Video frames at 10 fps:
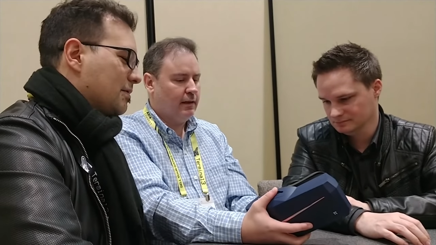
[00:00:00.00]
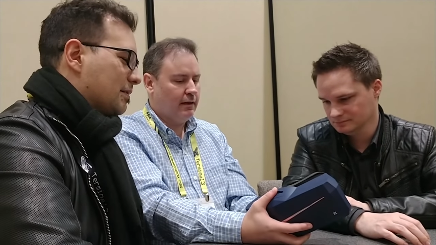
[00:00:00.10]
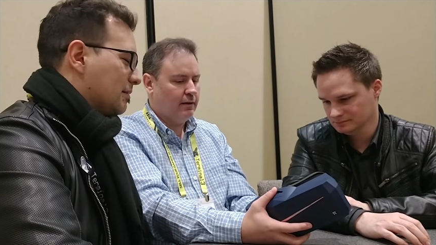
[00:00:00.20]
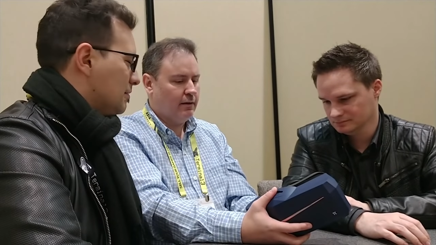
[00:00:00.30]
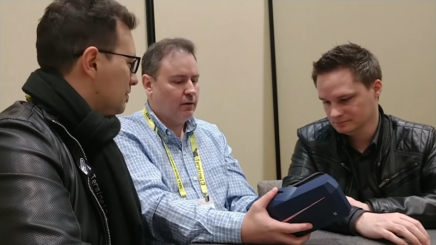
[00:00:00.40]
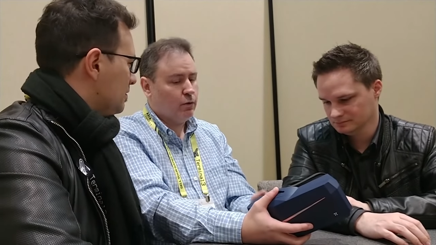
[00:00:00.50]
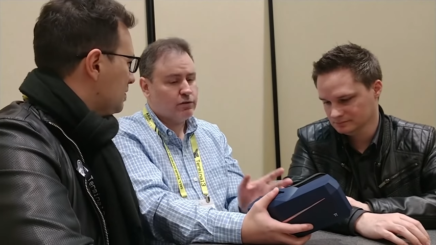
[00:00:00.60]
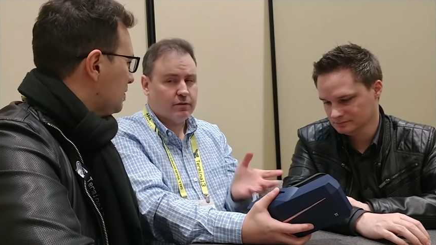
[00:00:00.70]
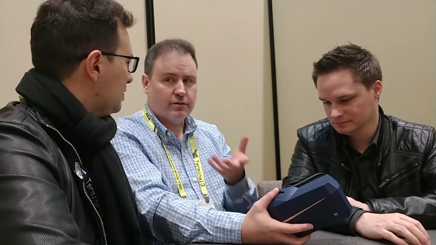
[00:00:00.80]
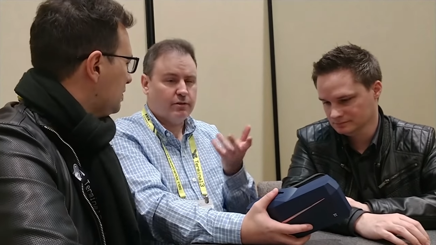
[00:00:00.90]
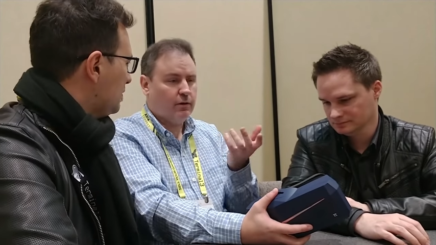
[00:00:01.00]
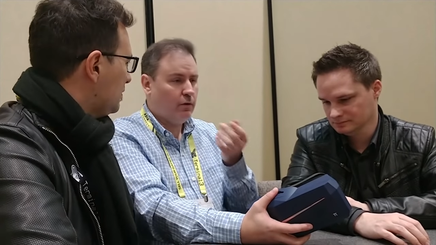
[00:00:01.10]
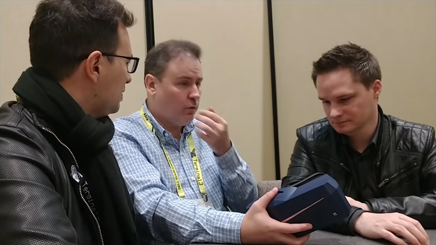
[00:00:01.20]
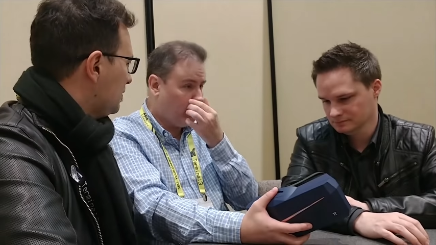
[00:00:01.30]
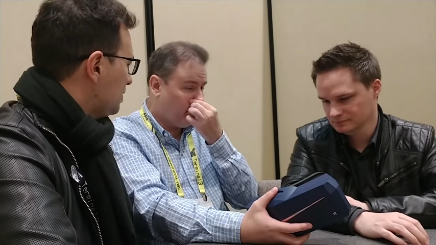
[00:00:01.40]
Speaker 1: And uh, of course, as you
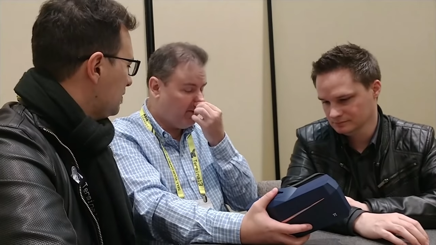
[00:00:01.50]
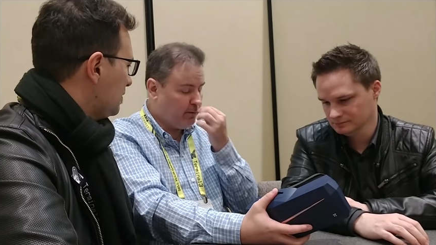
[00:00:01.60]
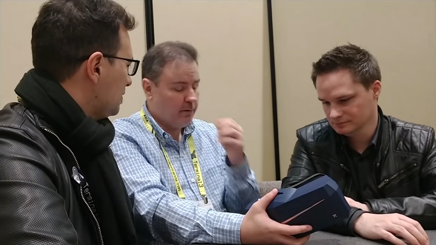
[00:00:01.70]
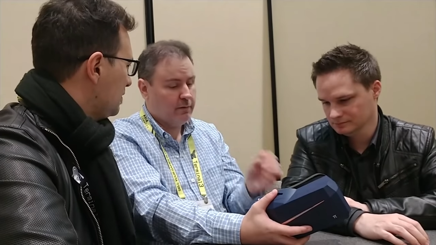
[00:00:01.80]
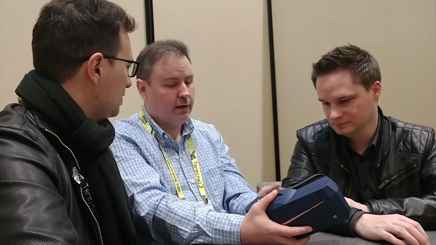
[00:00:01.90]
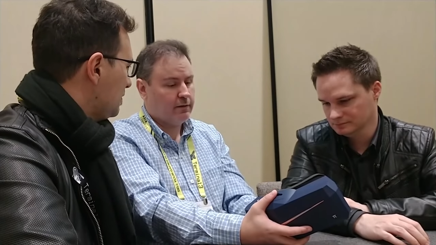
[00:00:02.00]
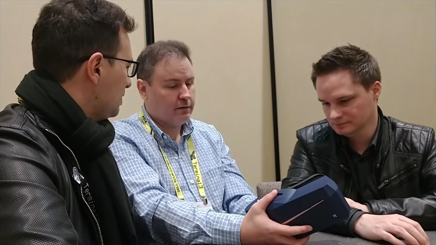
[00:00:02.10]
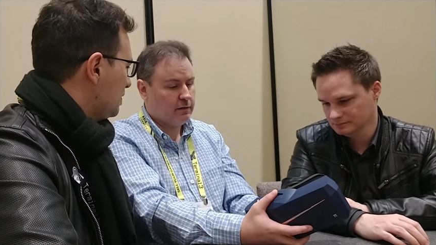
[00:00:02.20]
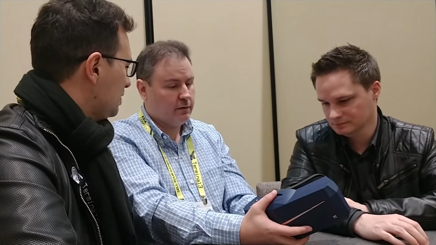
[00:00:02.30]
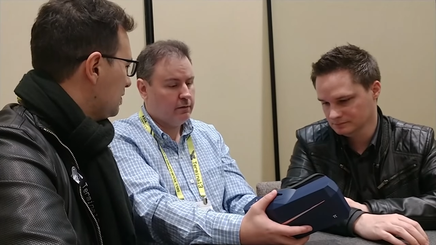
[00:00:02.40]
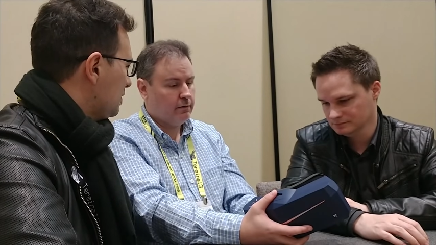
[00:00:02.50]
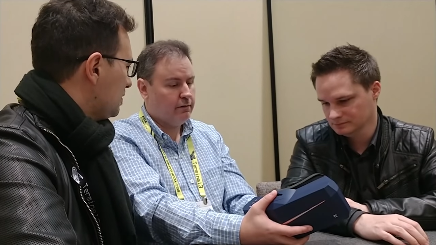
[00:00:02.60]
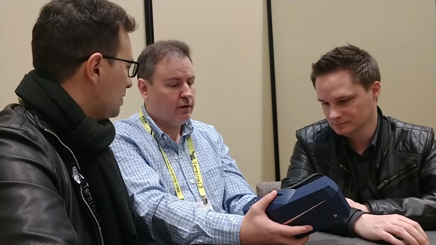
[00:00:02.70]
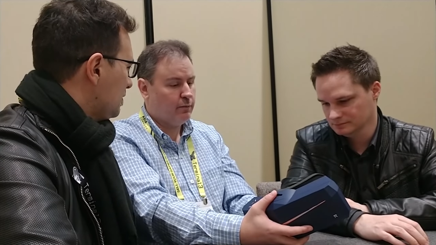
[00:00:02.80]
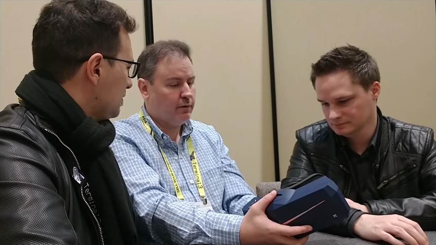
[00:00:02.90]
know, we've, we've got uh, the
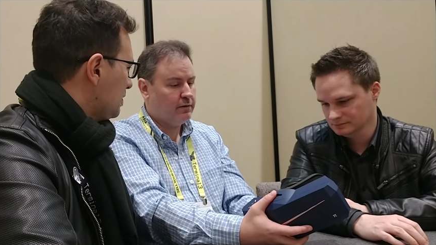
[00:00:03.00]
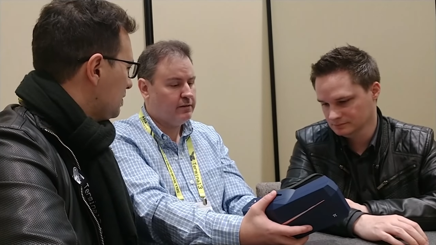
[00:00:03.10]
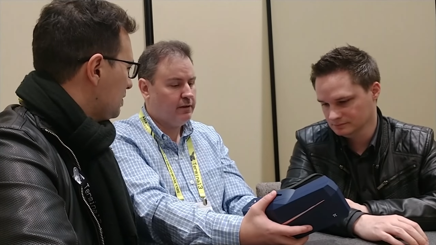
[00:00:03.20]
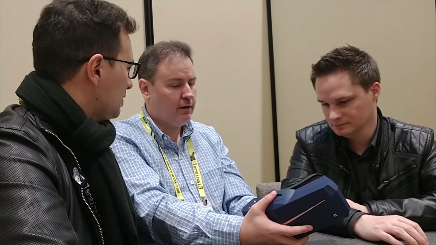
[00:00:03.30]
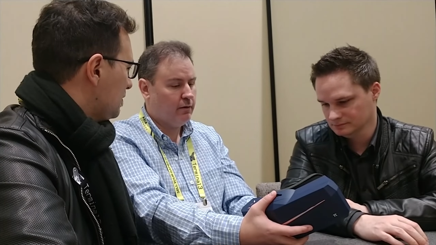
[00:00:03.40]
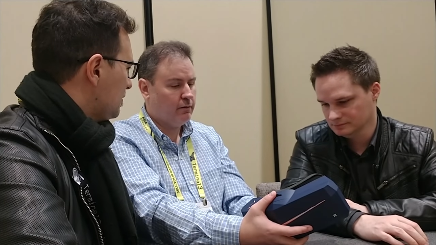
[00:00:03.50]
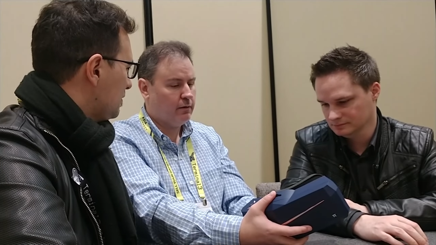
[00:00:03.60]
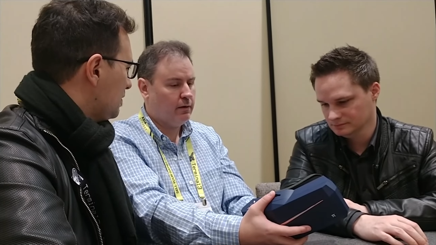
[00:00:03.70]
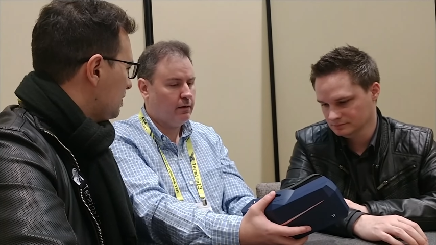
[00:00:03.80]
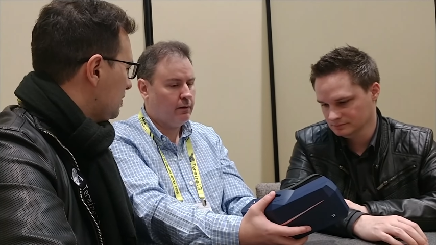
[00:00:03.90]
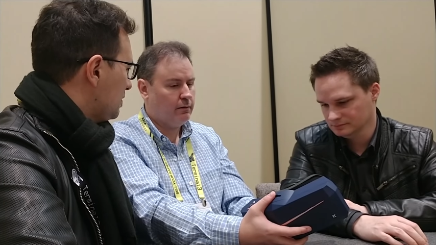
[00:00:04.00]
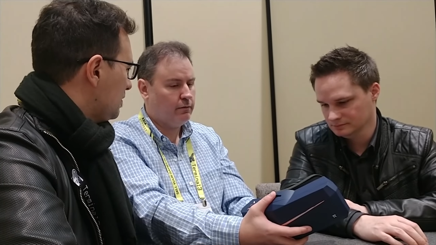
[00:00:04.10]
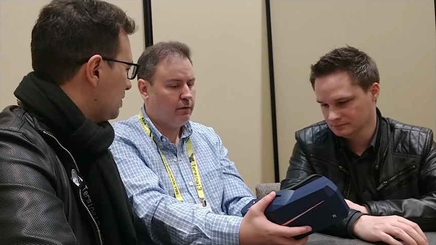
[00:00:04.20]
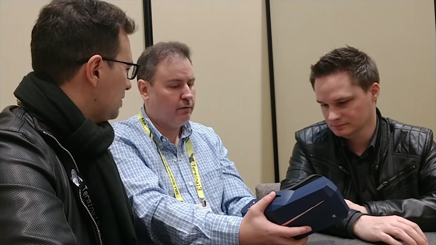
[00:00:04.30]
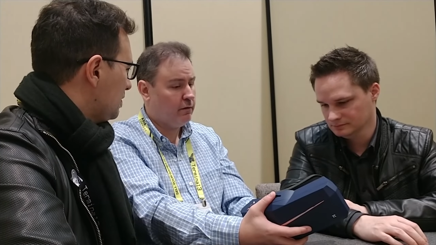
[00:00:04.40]
availability now uh,
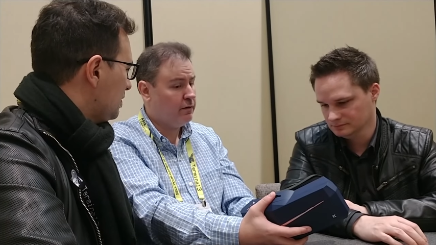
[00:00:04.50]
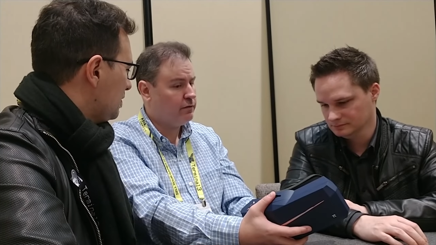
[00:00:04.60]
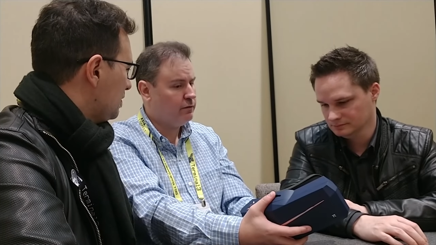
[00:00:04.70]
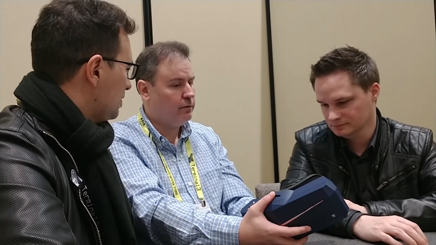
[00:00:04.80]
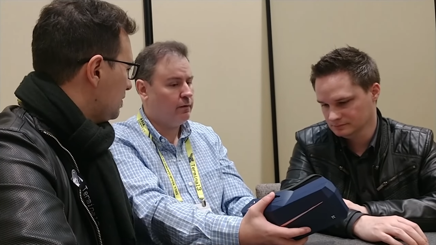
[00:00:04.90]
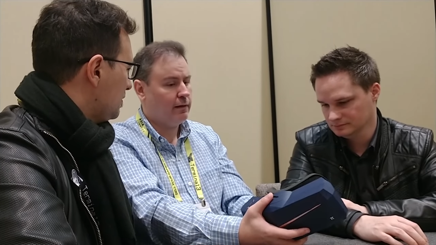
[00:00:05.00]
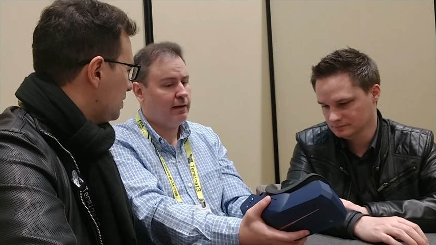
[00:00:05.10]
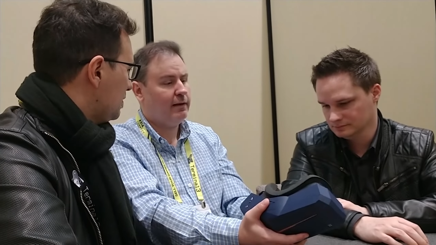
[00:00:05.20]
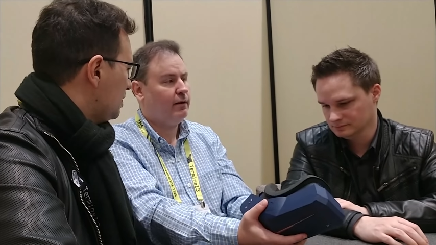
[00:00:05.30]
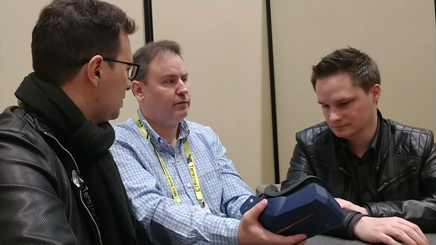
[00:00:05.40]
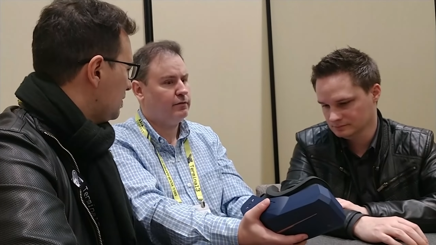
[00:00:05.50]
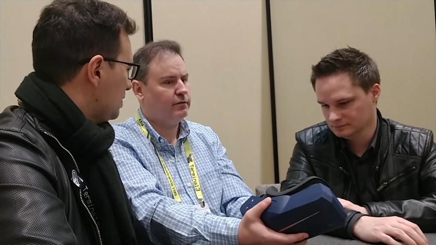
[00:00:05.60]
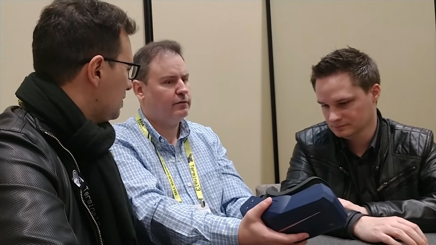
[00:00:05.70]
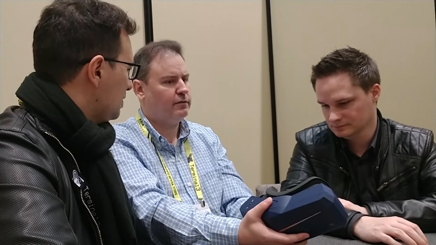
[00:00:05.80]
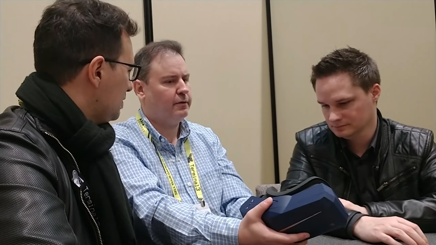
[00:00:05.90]
very, very soon on the
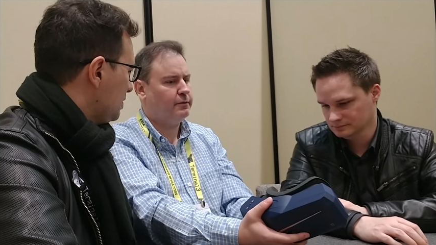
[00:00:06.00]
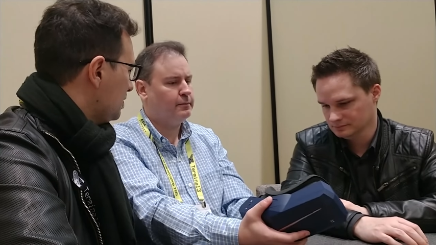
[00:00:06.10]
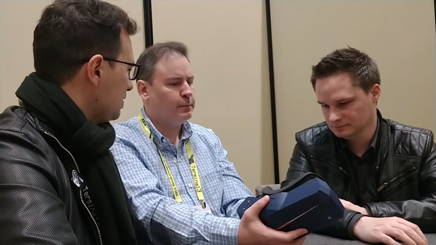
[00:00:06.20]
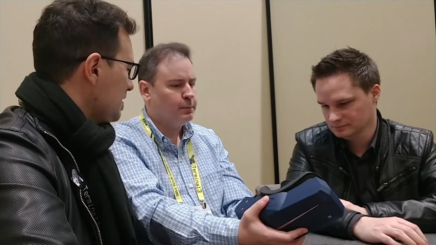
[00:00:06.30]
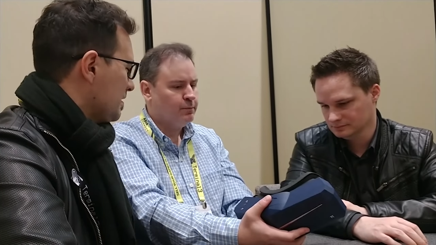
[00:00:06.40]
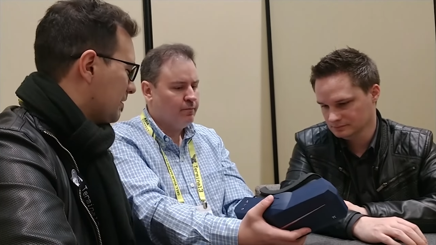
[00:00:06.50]
lighthouses. So right,